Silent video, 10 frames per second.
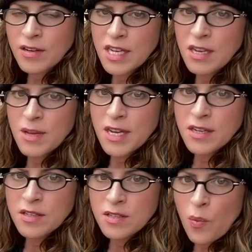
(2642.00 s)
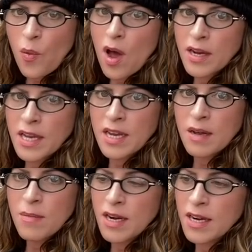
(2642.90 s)
demons walking
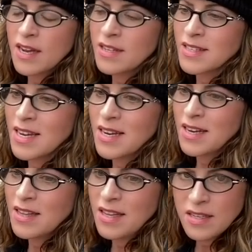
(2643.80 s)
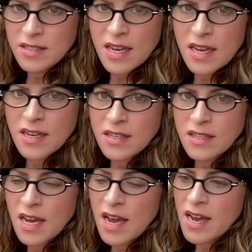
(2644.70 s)
among us in these end
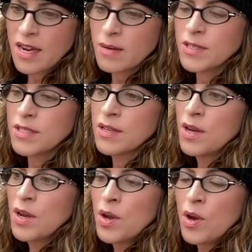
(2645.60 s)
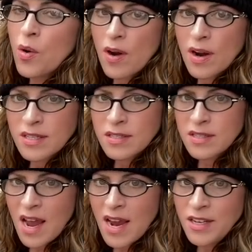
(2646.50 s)
times who are
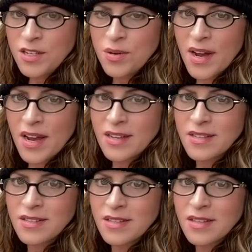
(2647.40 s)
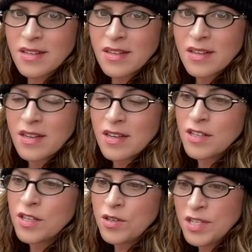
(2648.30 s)
assigned to us
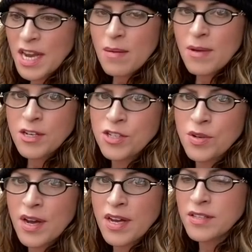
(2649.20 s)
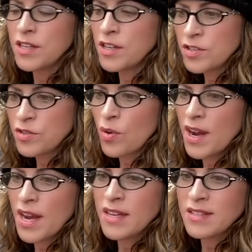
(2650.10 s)
to do damage to us, to
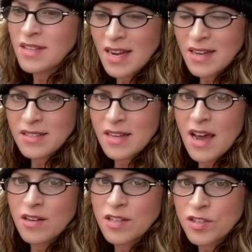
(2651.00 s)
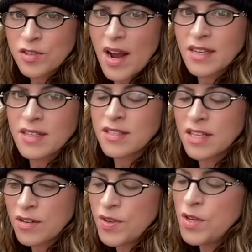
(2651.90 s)
destroy us, take us out, distract us,
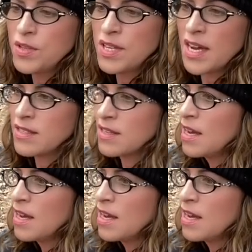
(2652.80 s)
confuse us,